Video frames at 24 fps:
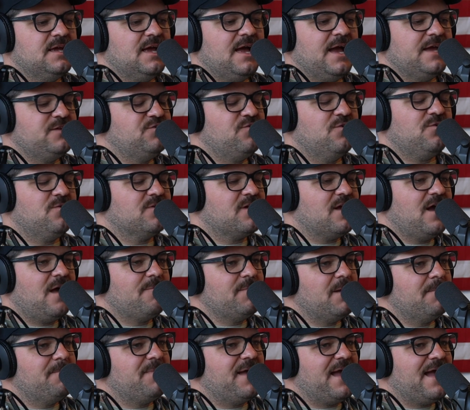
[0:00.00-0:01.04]
I don't
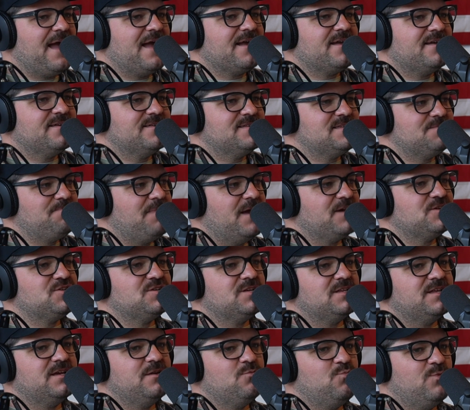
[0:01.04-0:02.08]
comment back,
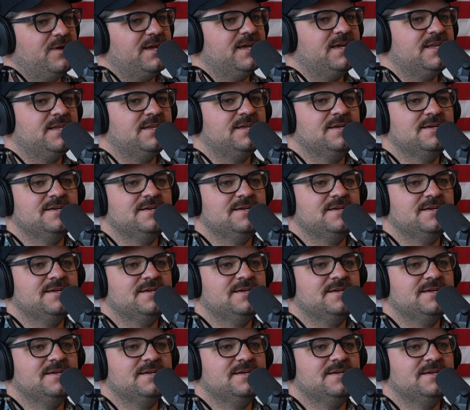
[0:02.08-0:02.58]
especially when